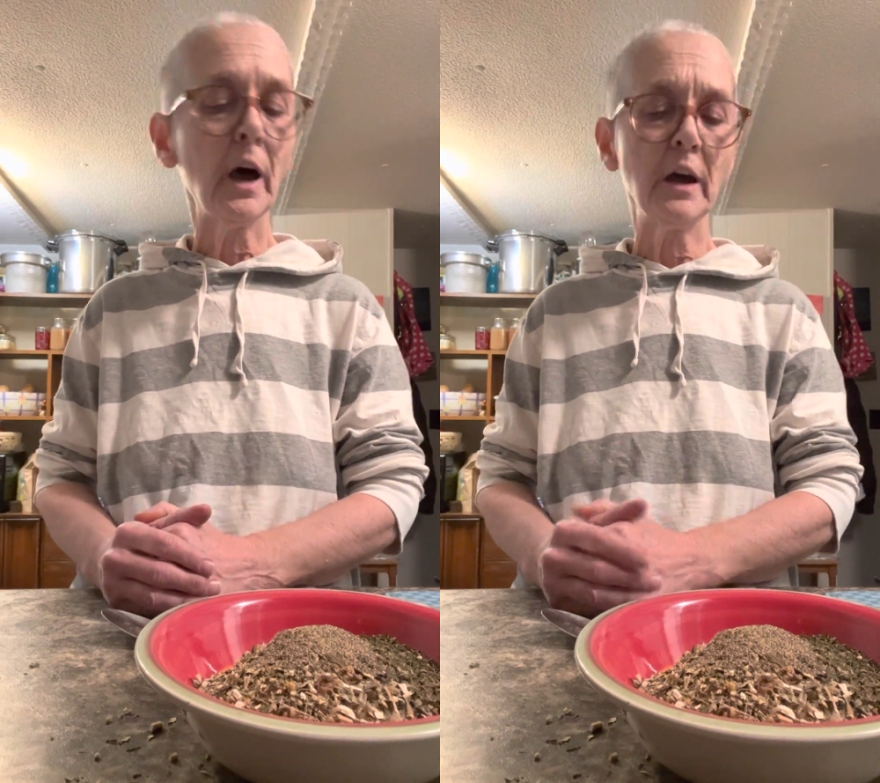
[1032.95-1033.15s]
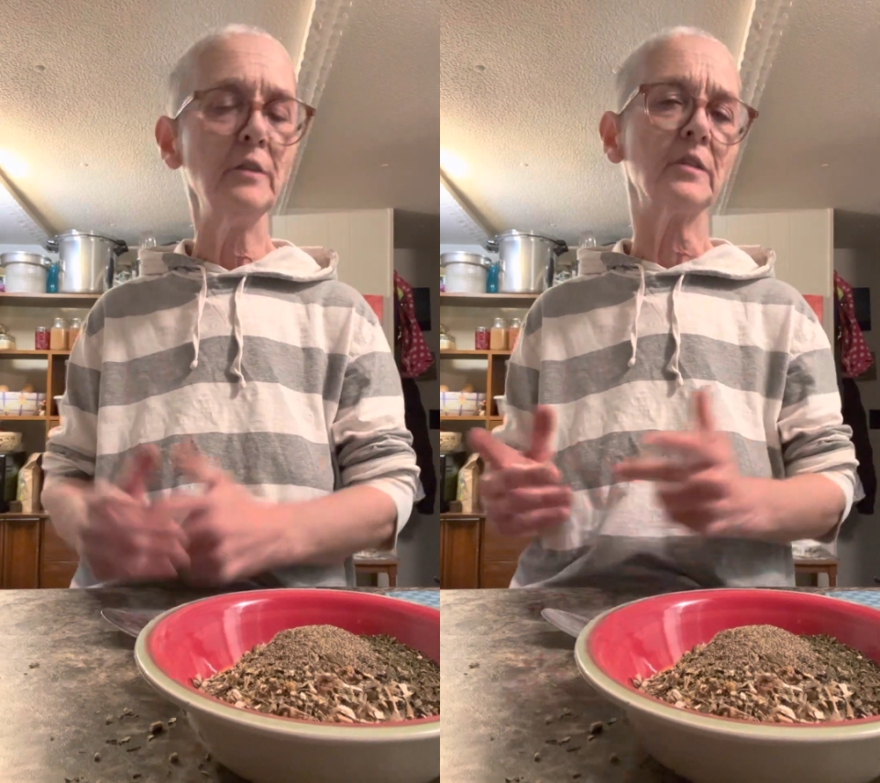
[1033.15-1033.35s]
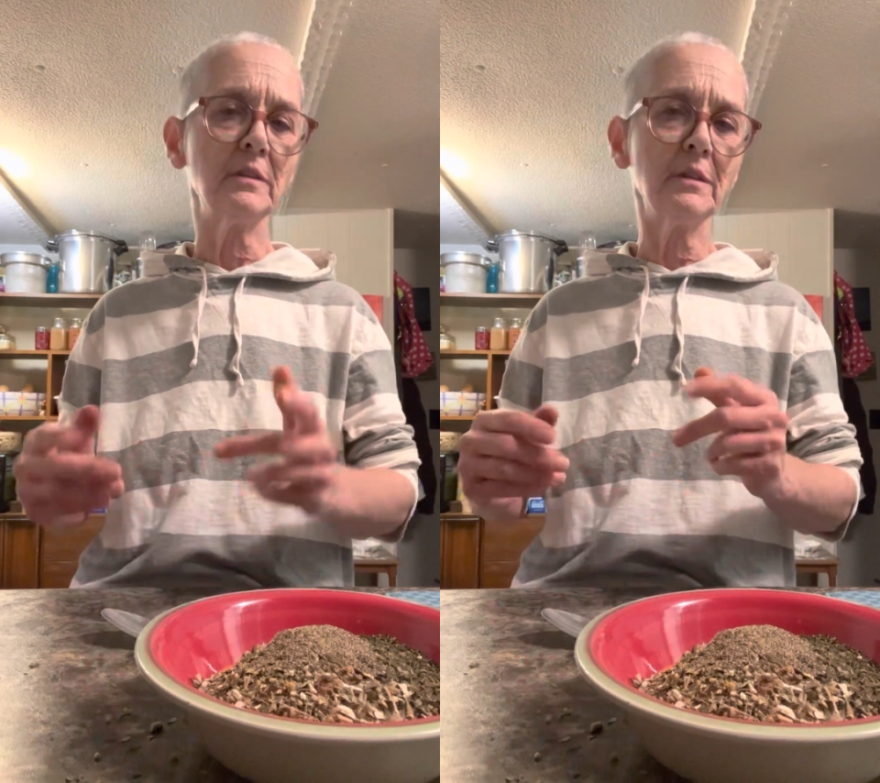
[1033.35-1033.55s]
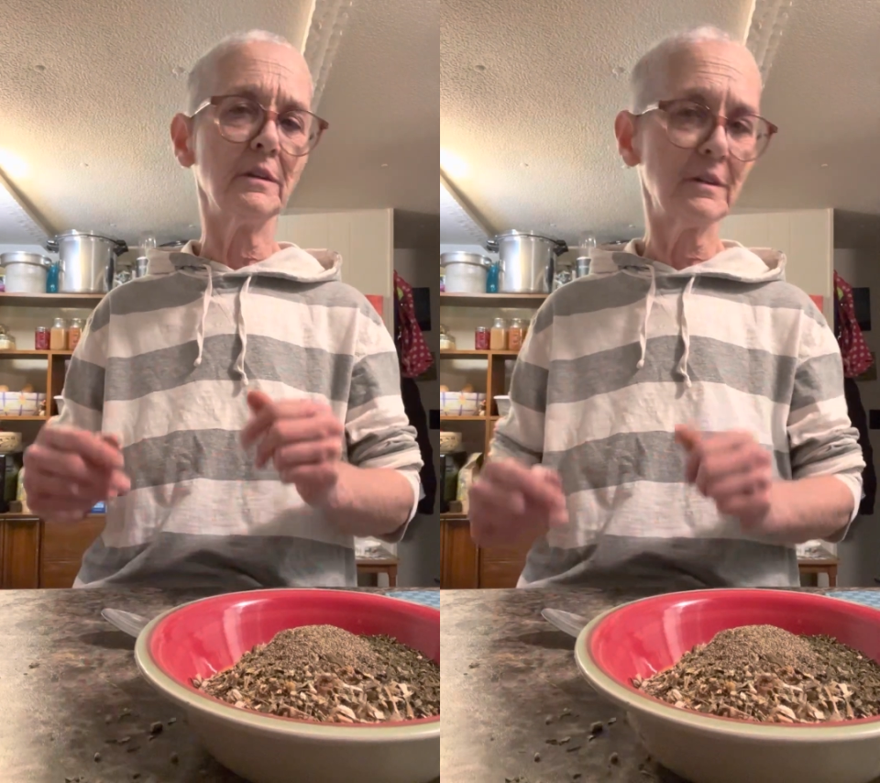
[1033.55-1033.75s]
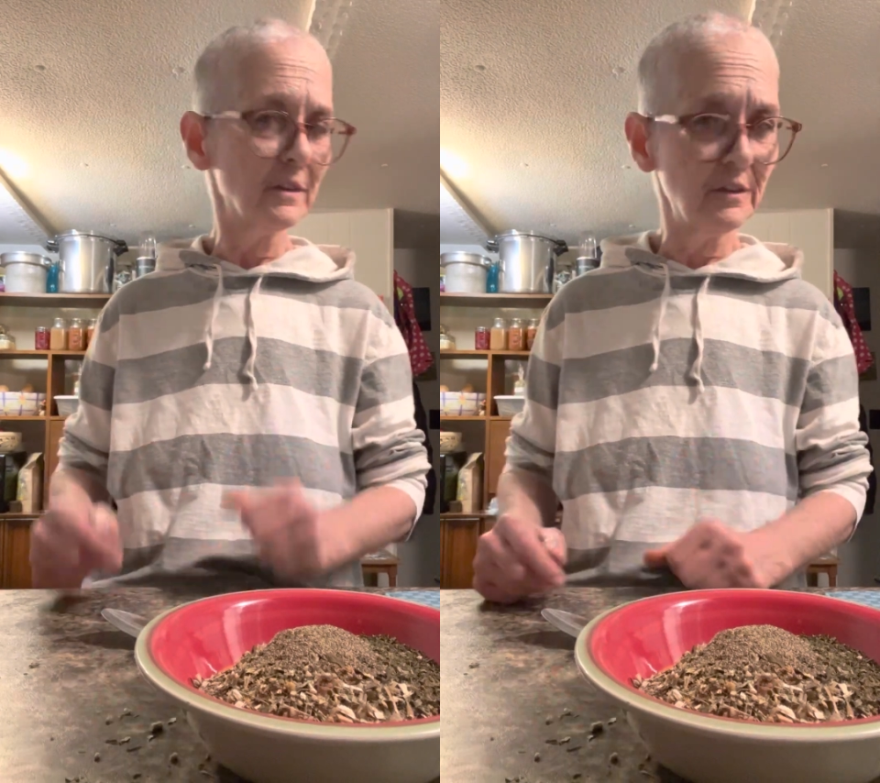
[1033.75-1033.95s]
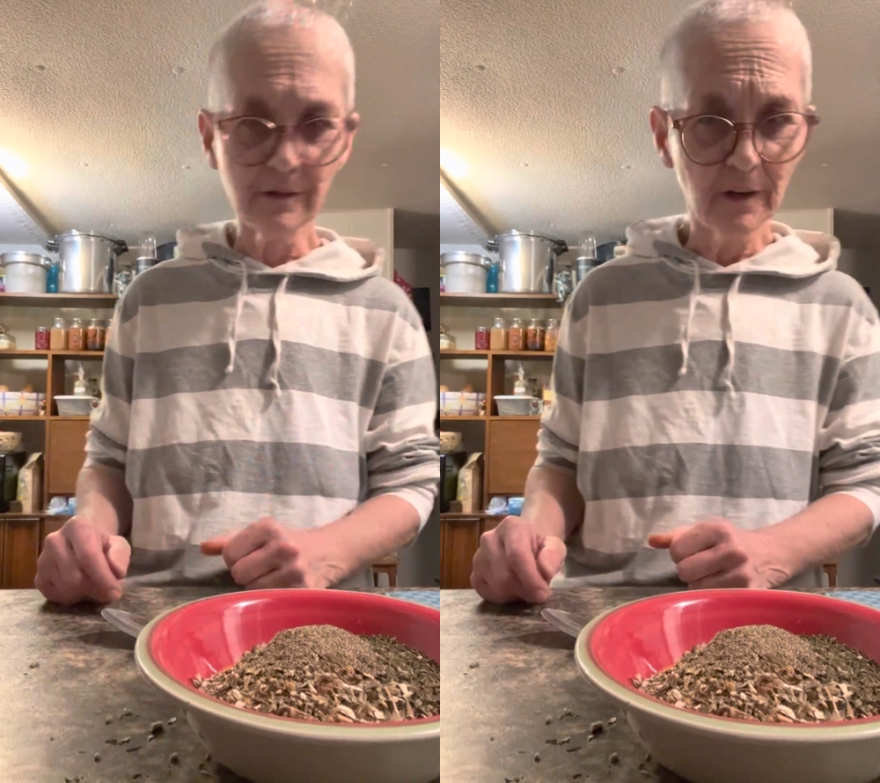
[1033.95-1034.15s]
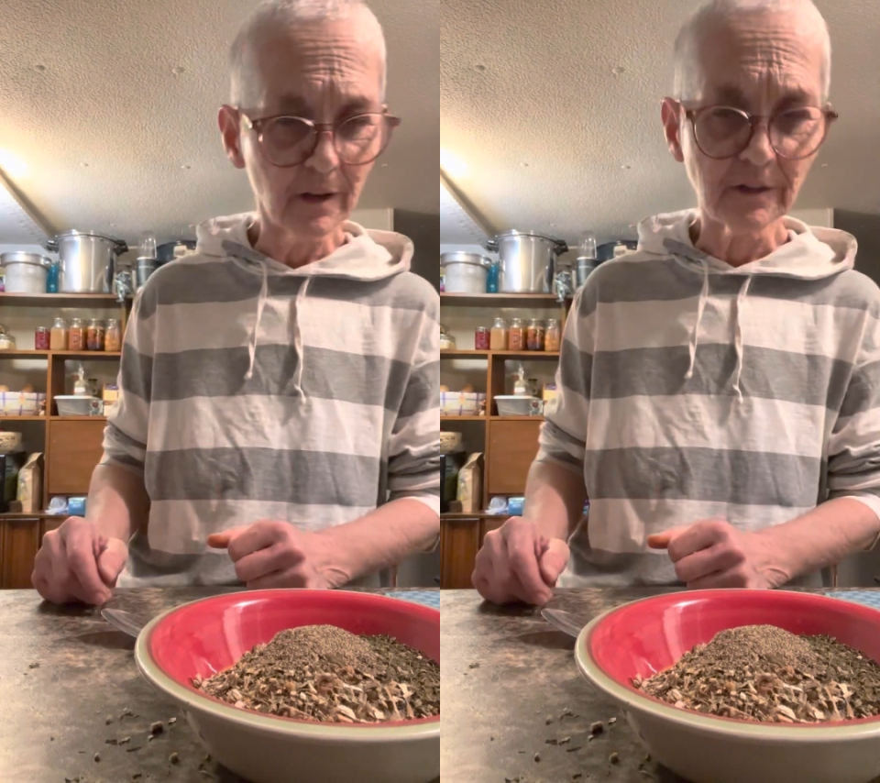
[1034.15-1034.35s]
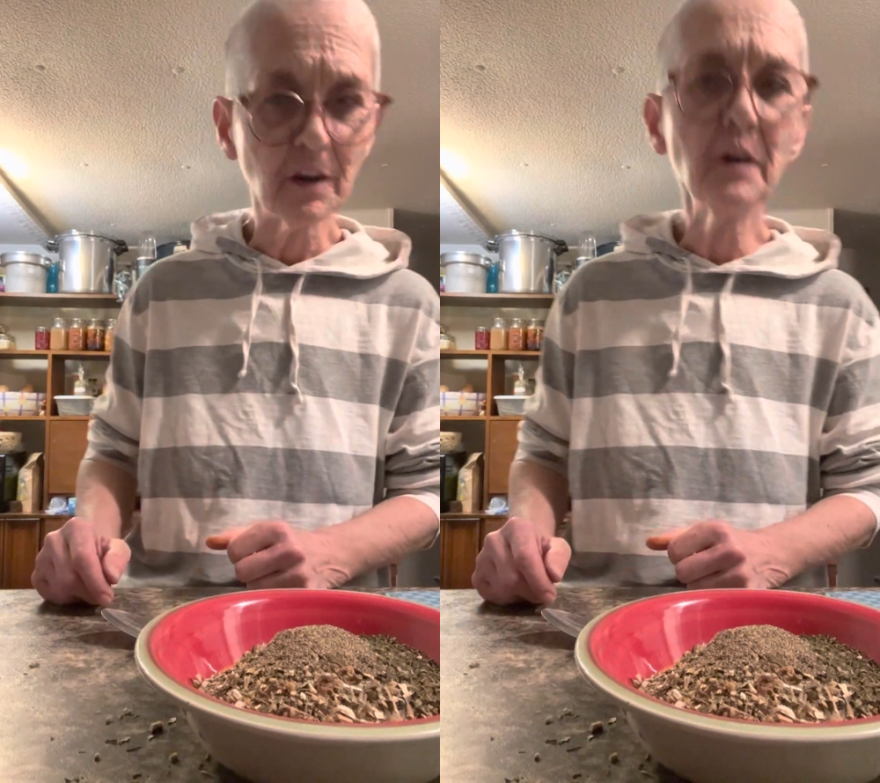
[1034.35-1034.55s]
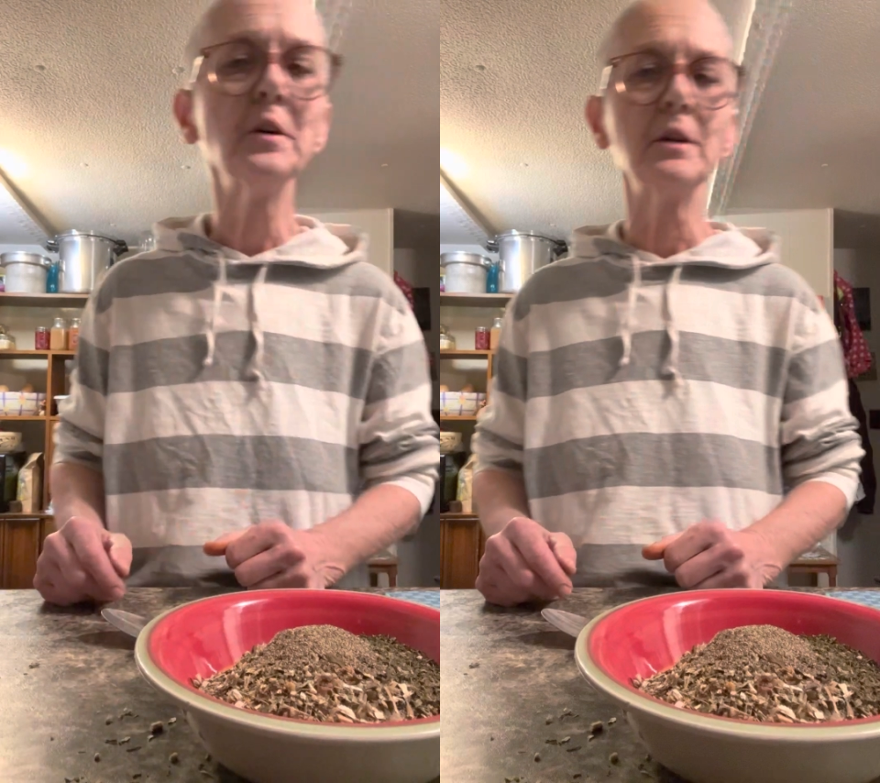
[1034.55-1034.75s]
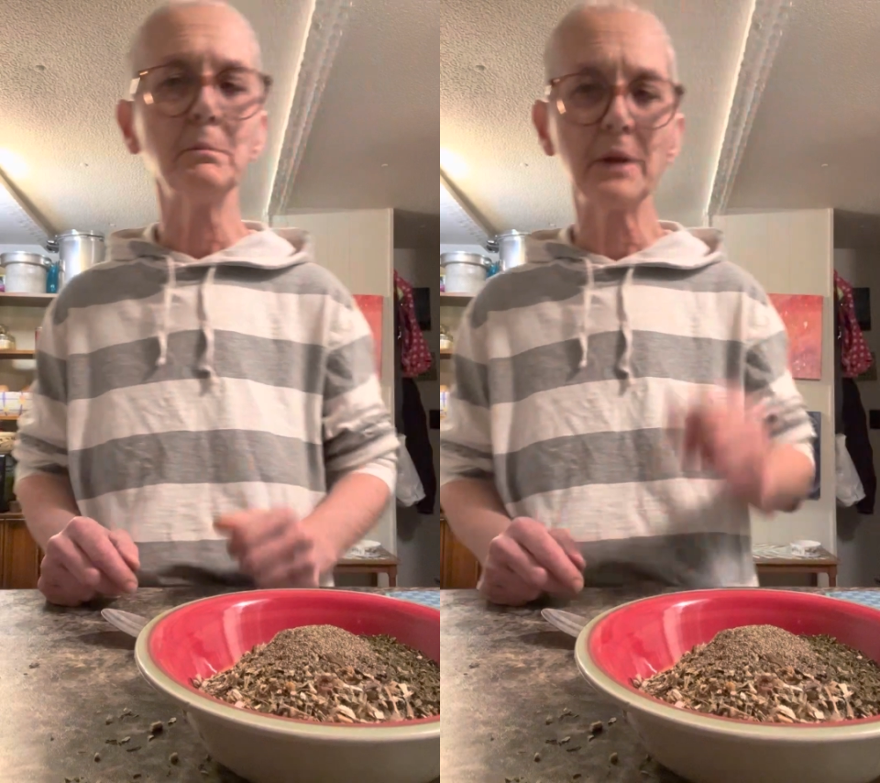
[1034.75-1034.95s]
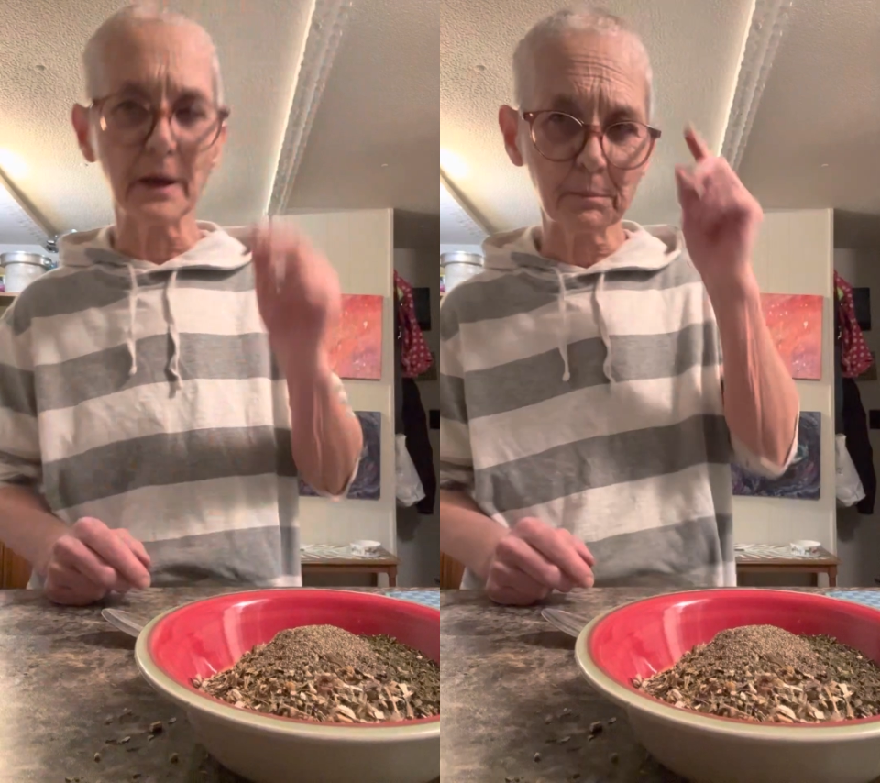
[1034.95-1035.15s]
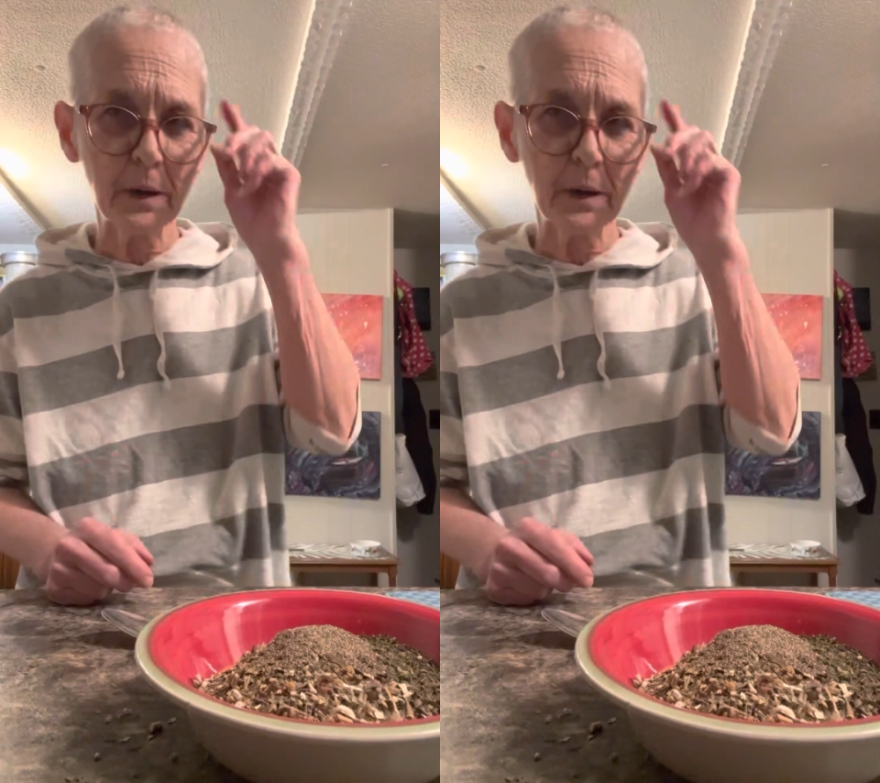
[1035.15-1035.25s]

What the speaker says: I use a ton of black